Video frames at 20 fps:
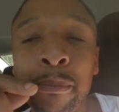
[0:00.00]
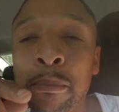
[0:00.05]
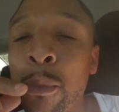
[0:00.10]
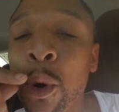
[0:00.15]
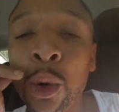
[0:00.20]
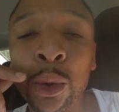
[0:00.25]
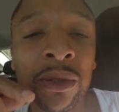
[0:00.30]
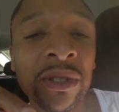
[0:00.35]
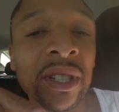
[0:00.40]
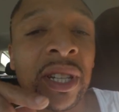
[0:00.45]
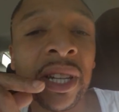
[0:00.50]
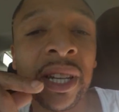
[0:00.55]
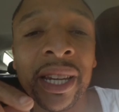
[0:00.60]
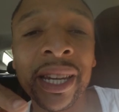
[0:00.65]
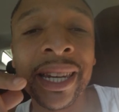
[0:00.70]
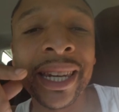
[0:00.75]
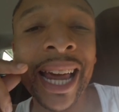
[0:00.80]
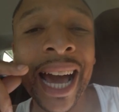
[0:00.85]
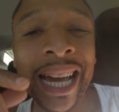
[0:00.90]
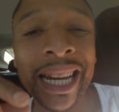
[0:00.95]
most of the
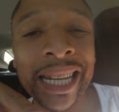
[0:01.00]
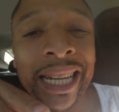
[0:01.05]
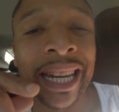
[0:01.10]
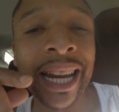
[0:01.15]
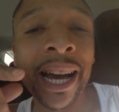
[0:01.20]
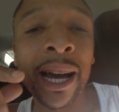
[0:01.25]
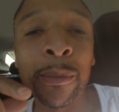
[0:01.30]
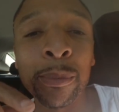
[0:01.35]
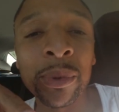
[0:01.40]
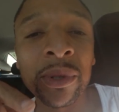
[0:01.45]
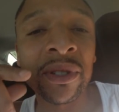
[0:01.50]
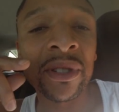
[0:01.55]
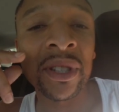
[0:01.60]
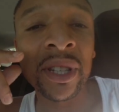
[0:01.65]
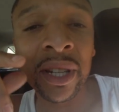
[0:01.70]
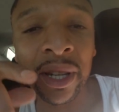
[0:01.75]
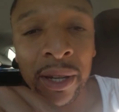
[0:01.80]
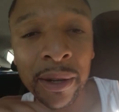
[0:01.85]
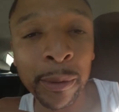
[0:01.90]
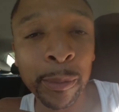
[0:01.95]

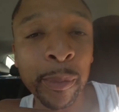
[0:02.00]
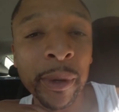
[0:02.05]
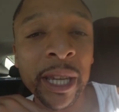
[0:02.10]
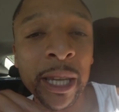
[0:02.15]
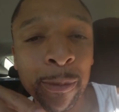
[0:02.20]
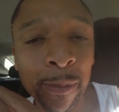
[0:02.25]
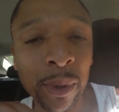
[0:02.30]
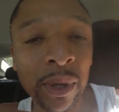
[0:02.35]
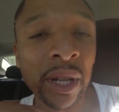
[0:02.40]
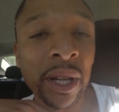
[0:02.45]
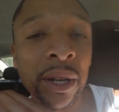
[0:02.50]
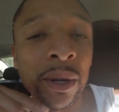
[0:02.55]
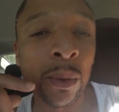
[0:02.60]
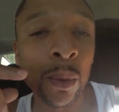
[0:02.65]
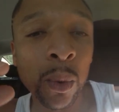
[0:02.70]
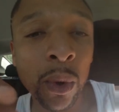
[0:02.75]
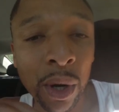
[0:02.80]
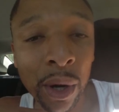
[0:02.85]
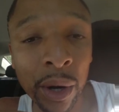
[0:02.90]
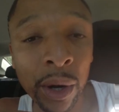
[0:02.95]
99% of the people in the
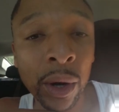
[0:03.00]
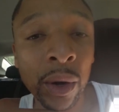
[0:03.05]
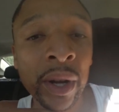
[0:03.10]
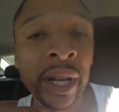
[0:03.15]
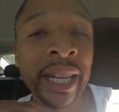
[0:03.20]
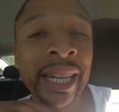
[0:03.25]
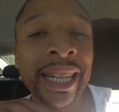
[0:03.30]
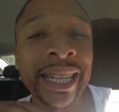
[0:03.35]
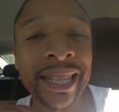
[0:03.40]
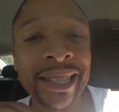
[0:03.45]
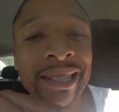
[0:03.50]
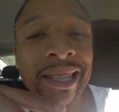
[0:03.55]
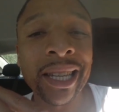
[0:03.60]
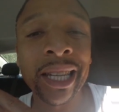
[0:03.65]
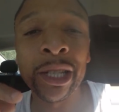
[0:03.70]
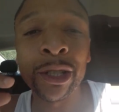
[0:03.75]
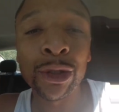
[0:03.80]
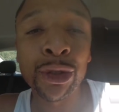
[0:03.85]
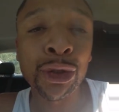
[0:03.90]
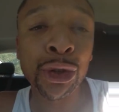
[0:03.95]
world just
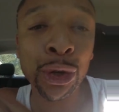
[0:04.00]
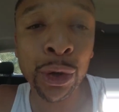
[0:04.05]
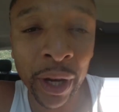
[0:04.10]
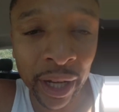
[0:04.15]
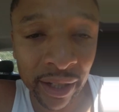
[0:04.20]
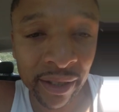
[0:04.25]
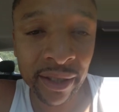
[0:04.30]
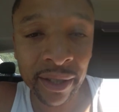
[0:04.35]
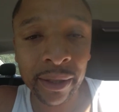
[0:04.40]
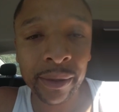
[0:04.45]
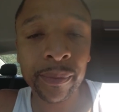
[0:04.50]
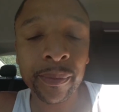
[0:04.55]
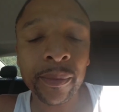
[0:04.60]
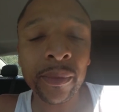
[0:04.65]
getting tricked